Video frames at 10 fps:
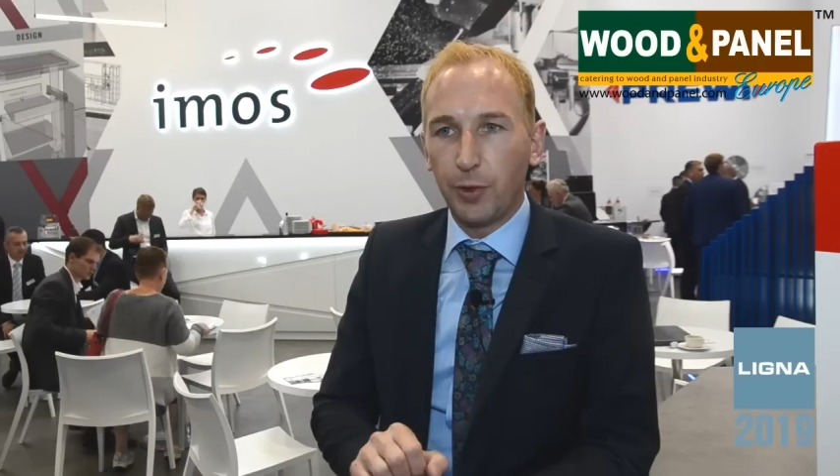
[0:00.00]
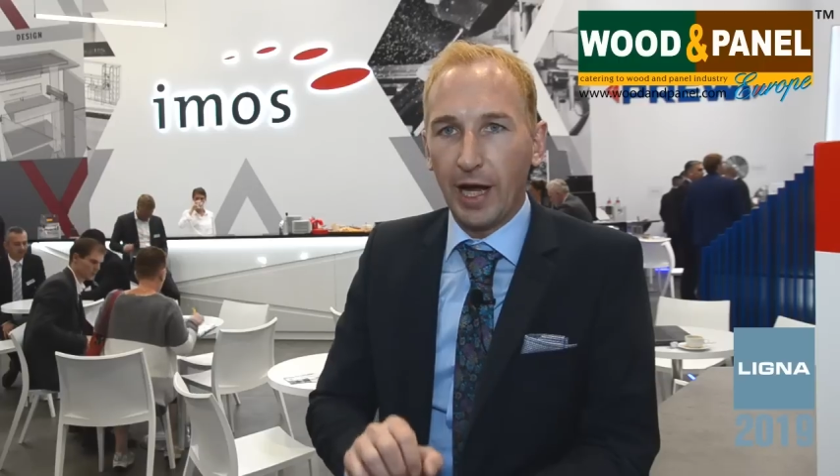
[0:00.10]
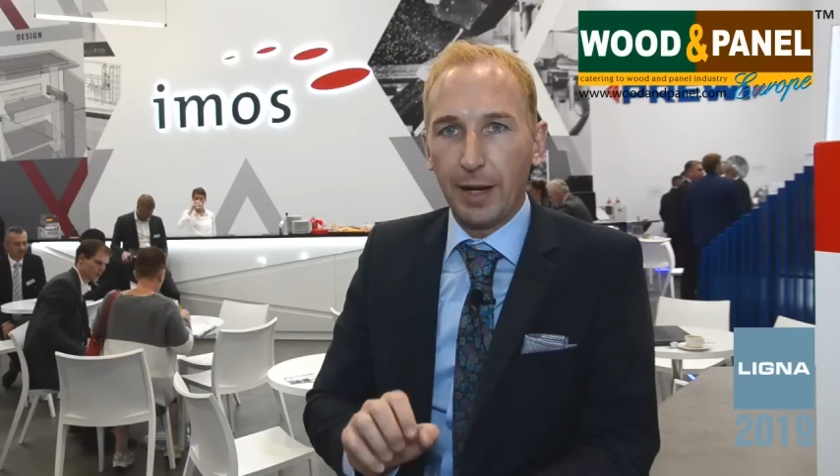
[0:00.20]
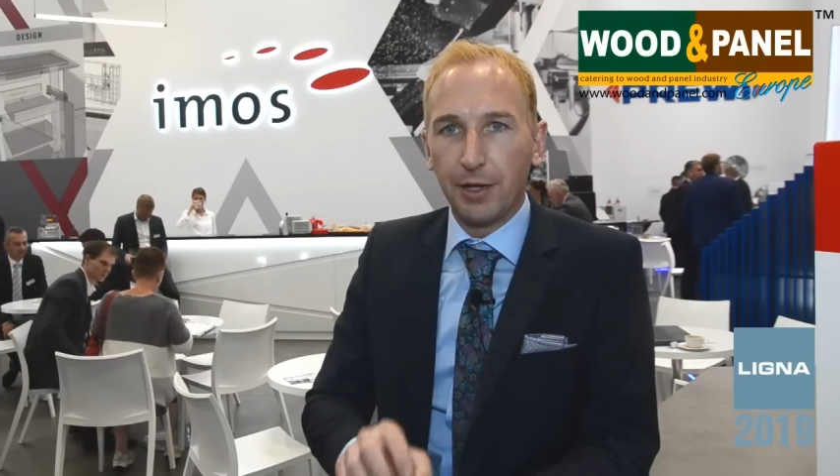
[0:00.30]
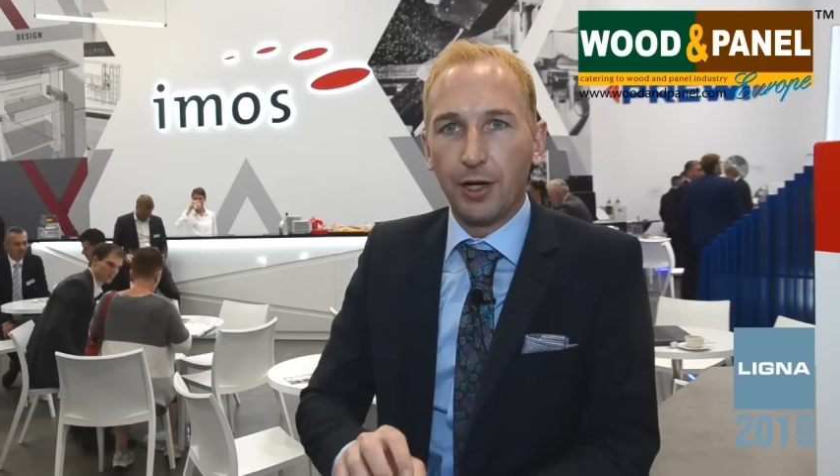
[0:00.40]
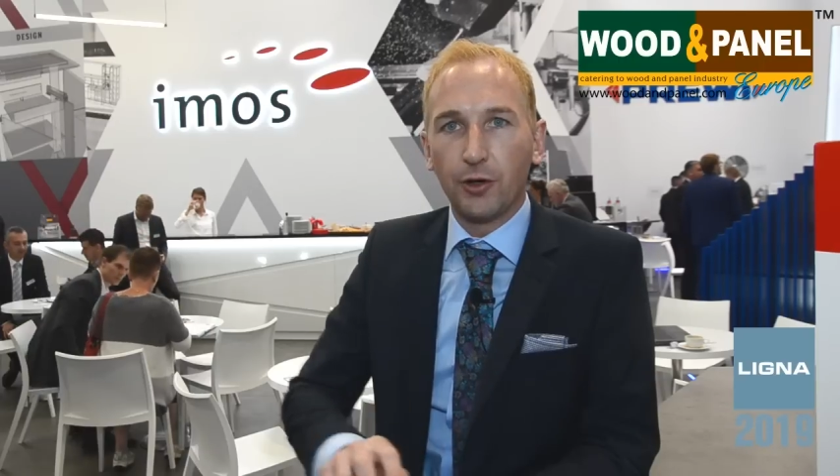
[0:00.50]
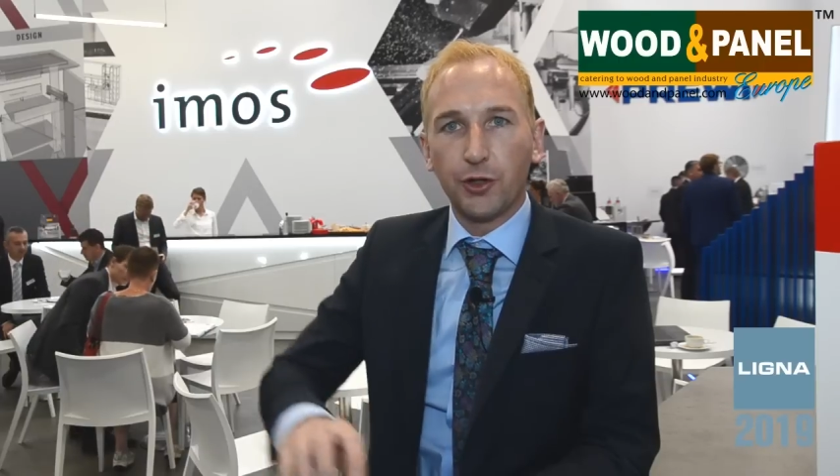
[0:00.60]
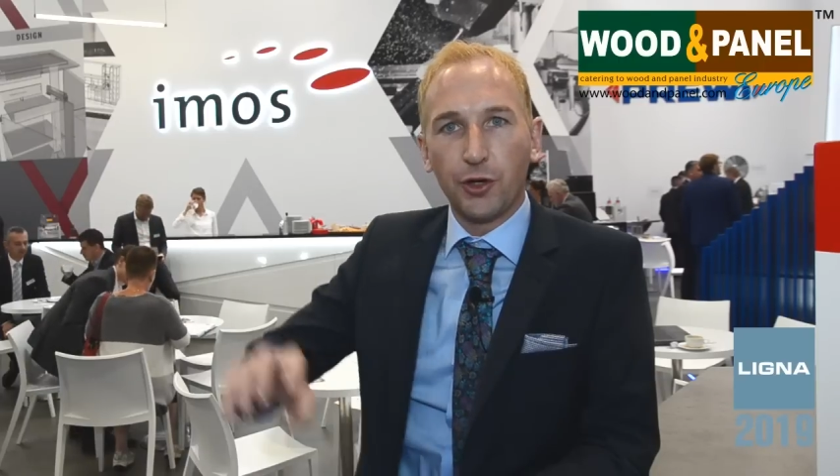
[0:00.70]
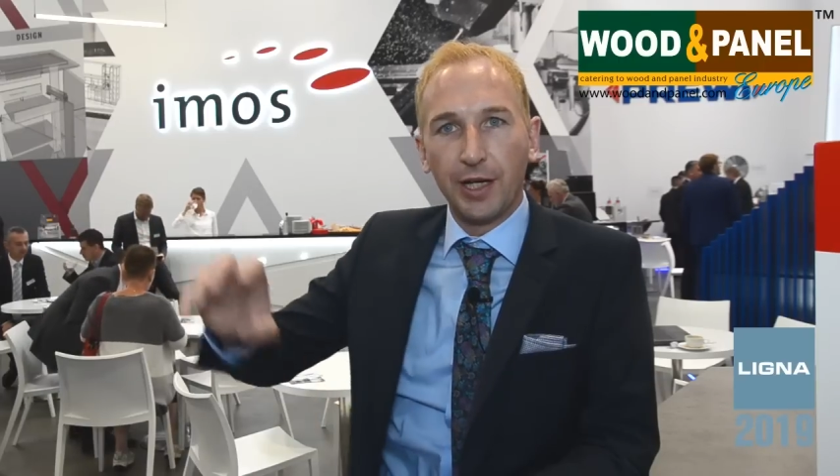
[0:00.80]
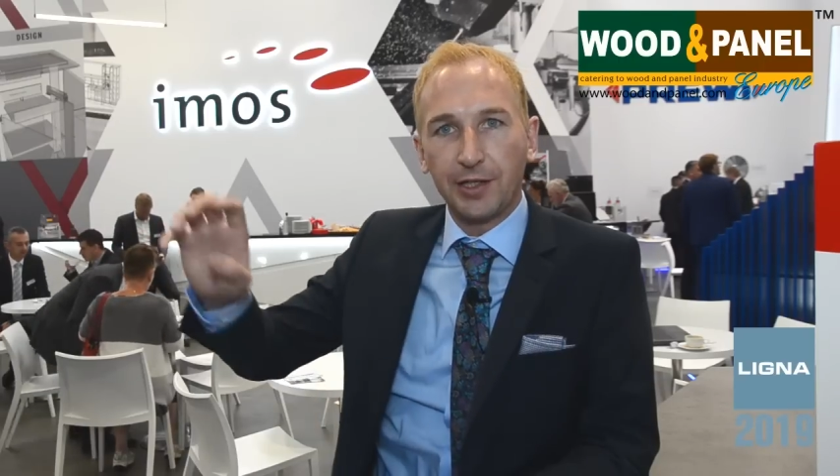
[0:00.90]
we are able now
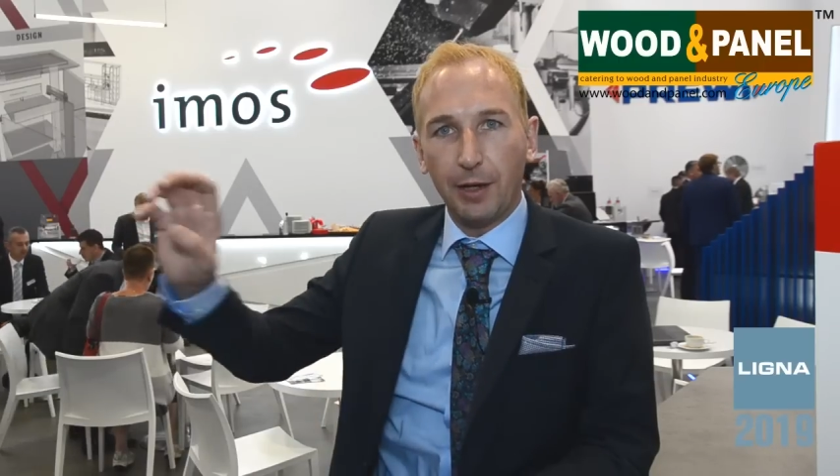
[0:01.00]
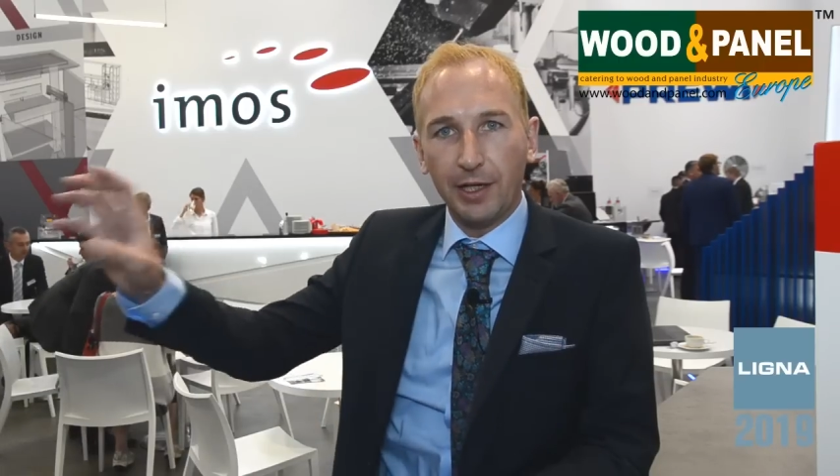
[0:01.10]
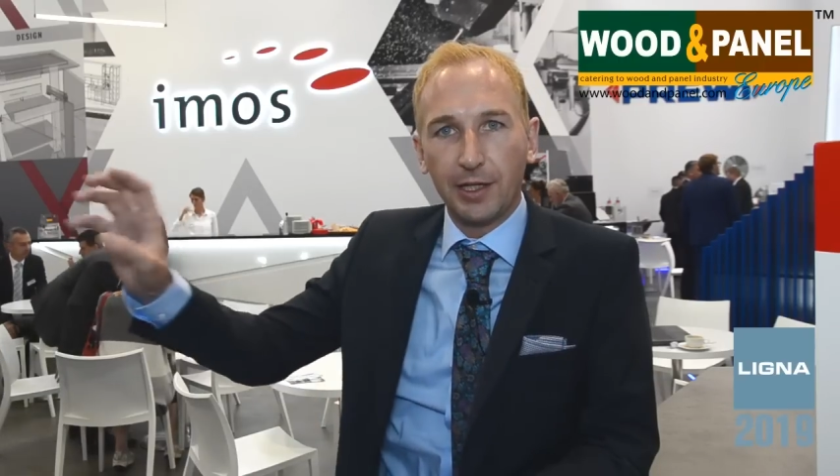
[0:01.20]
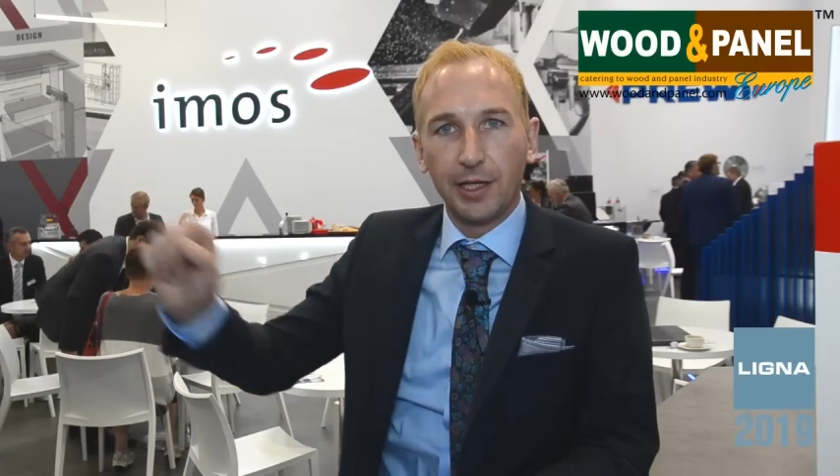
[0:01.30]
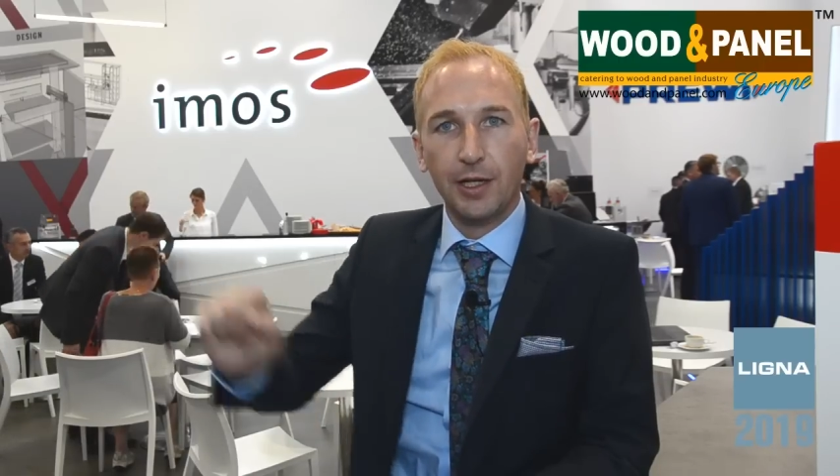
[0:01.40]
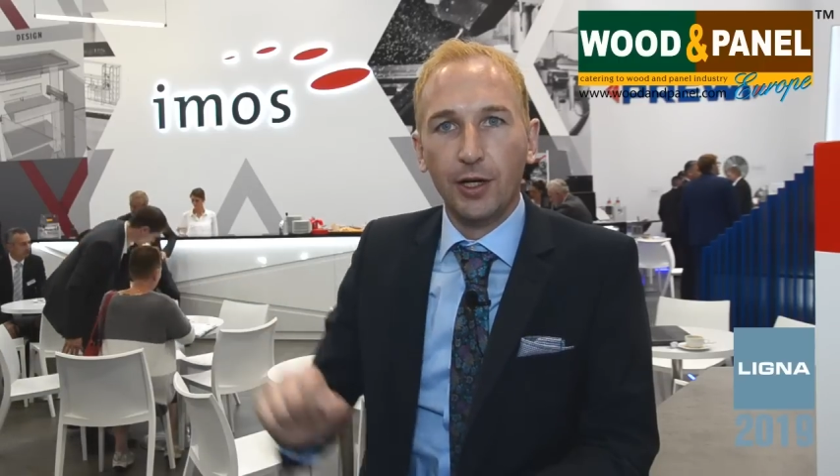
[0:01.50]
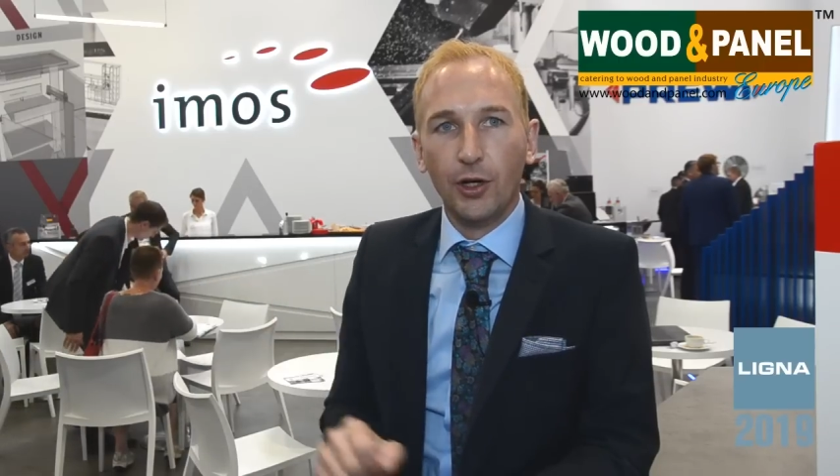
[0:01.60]
to connect directly